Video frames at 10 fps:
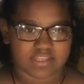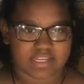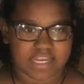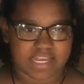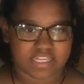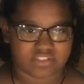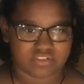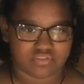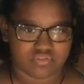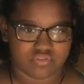
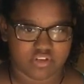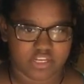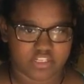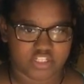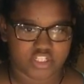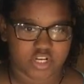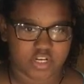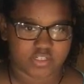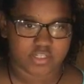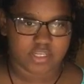Castro
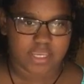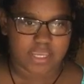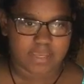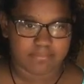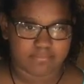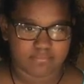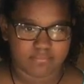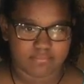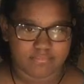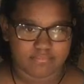John,
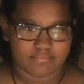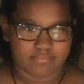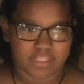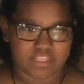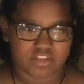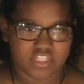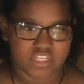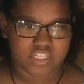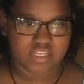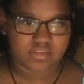
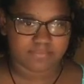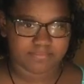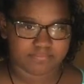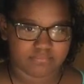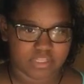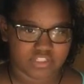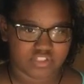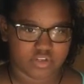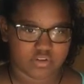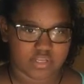Melody,
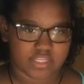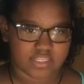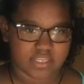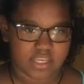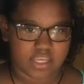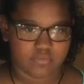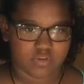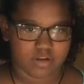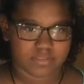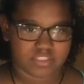Menzoa and
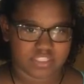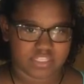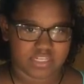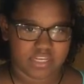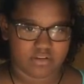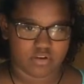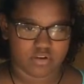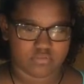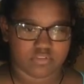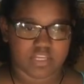Robert
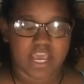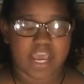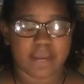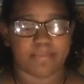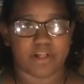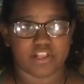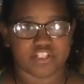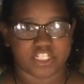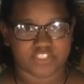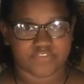Sonero. I
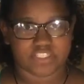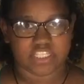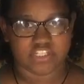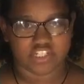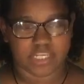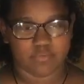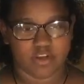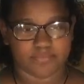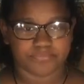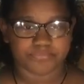apologize if I said your name wrong